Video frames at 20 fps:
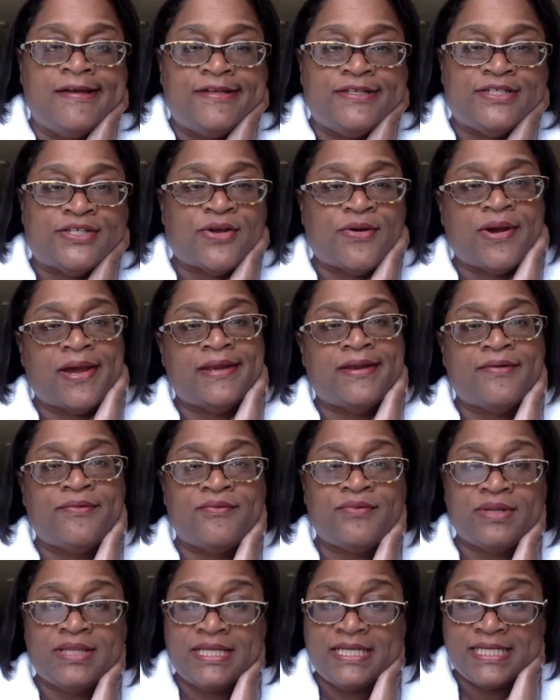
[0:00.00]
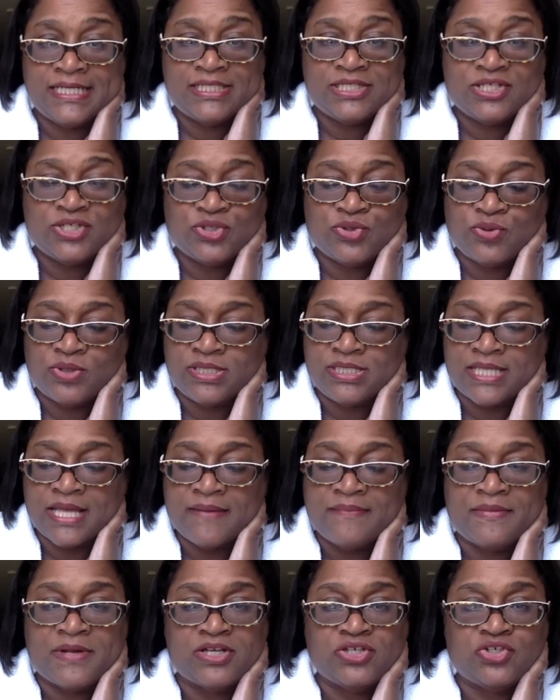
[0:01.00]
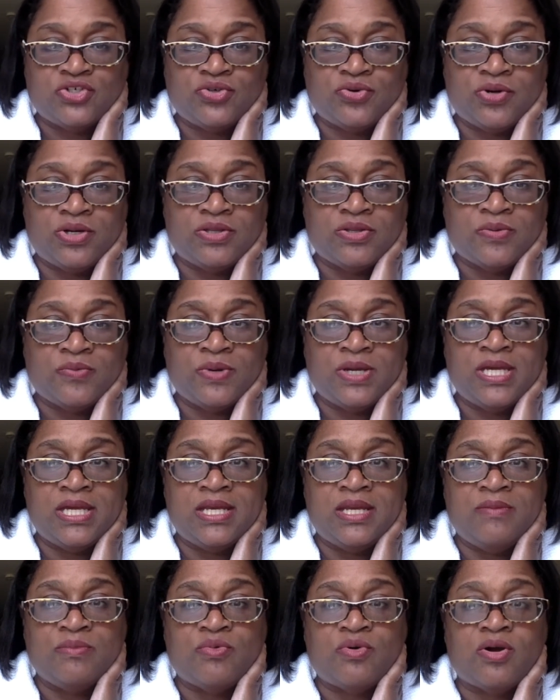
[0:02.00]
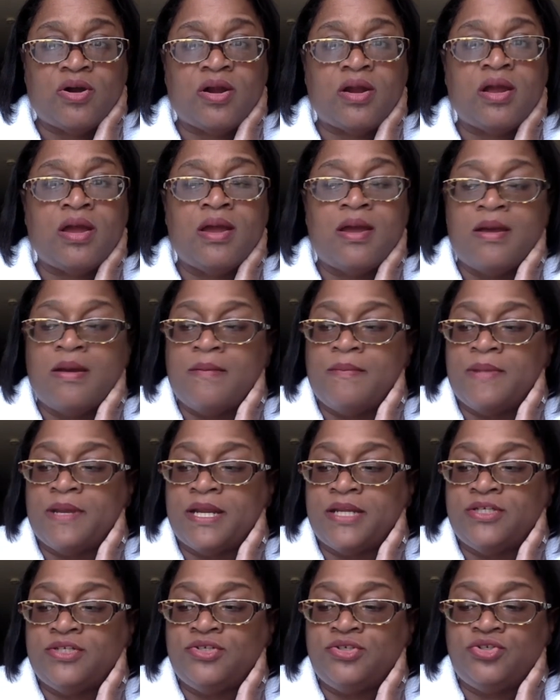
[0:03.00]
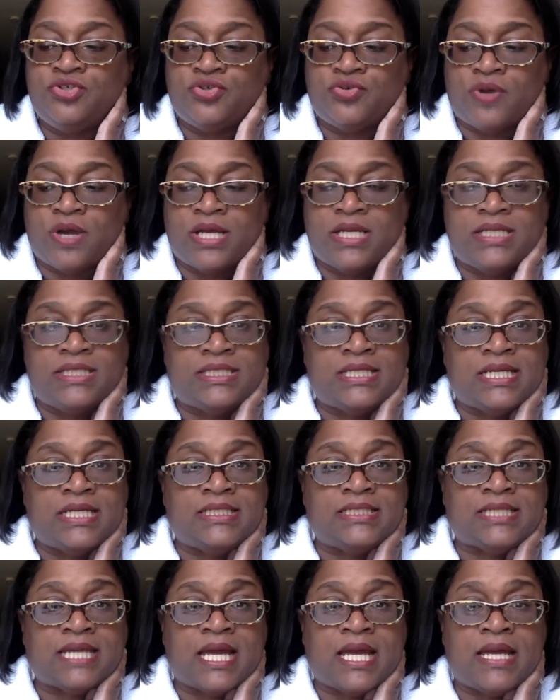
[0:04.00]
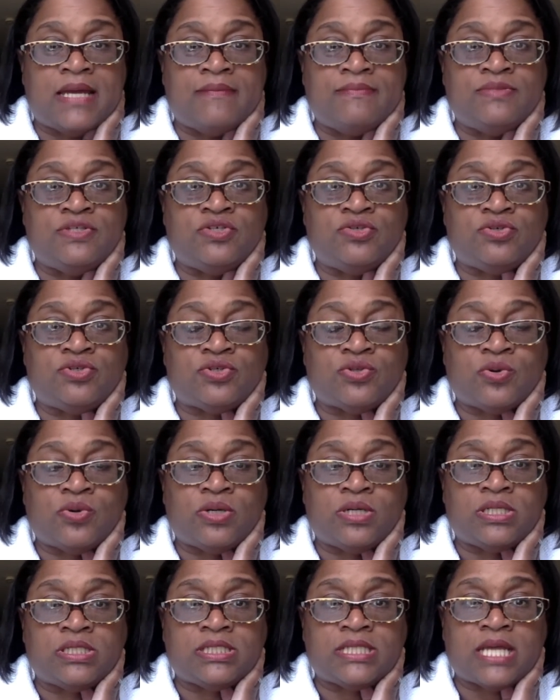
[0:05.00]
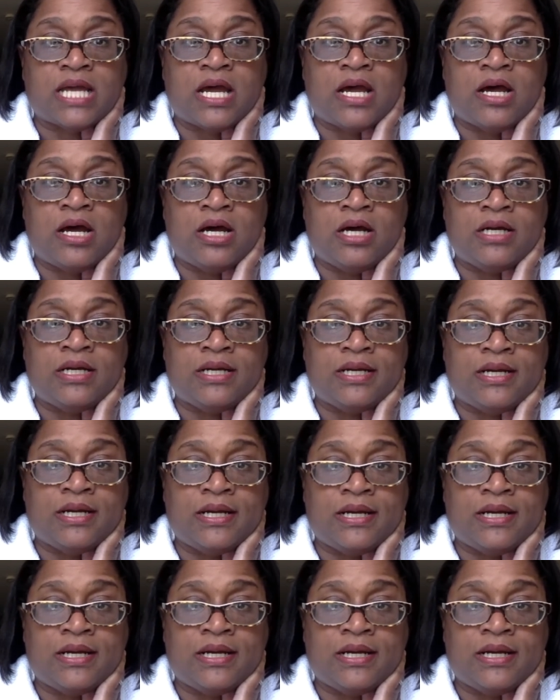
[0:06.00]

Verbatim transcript: So I don't really get to source that much during the week anymore, but I do try to take time to source on